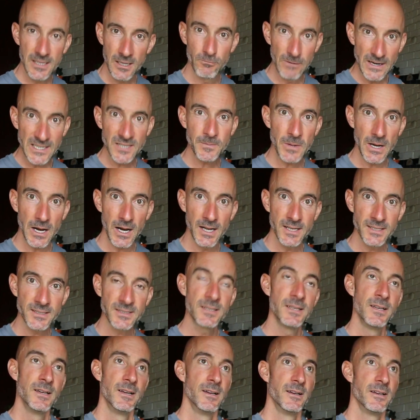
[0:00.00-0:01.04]
rest
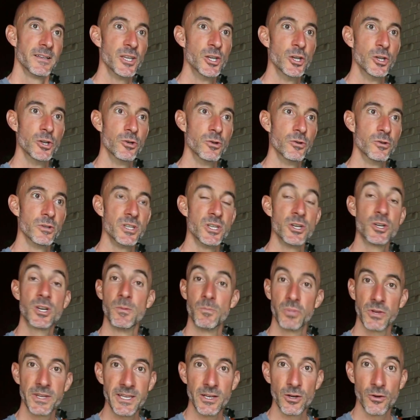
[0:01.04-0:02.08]
pause, you
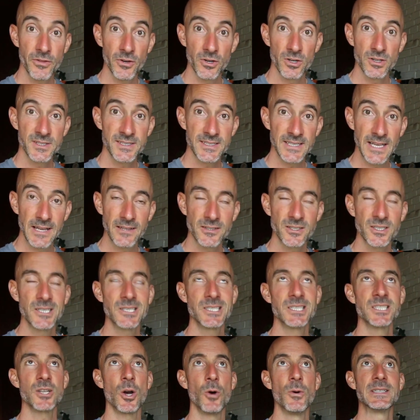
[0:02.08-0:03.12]
complete your third set. So
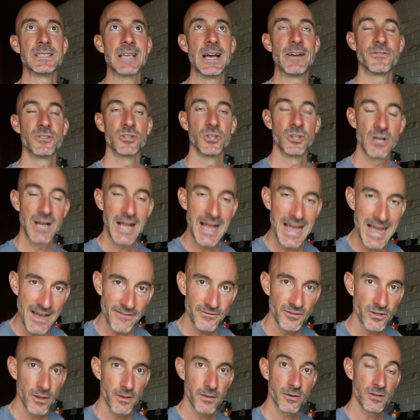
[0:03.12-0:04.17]
this is always after
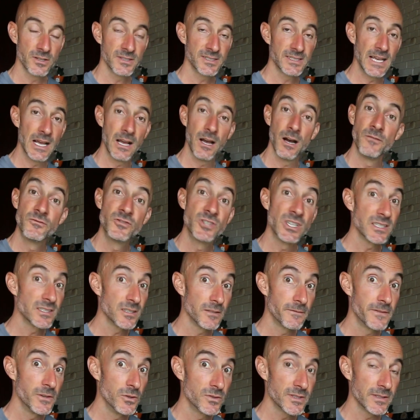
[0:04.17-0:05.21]
the third set of just a
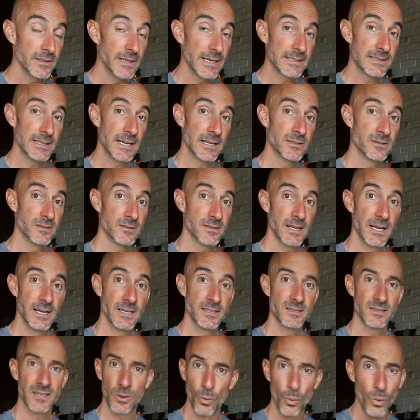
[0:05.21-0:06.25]
few select
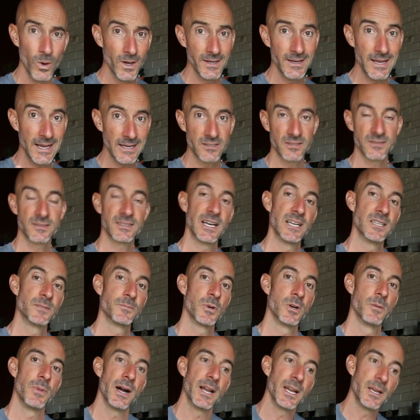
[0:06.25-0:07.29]
exercises, like 1 exercise
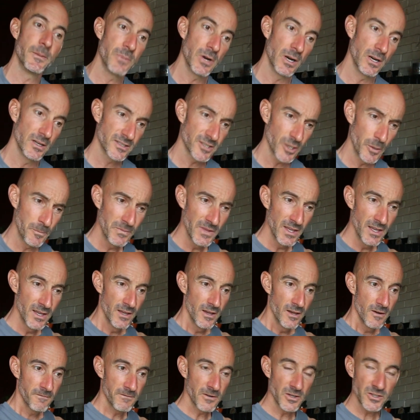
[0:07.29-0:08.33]
per body part. So
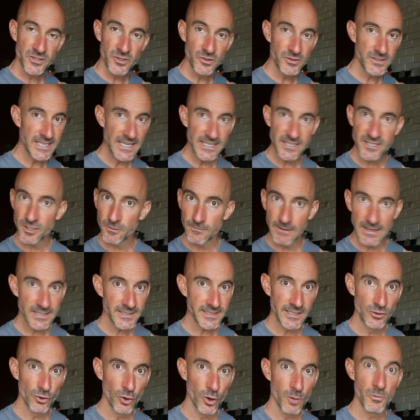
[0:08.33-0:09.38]
first 2 sets, you're
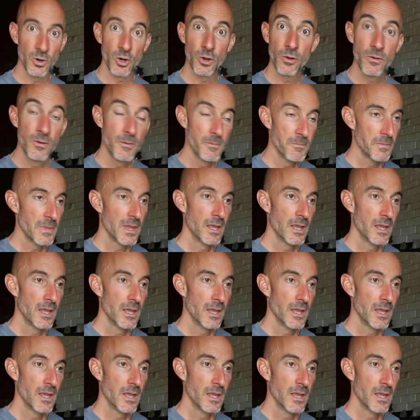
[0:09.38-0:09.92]
resting normal,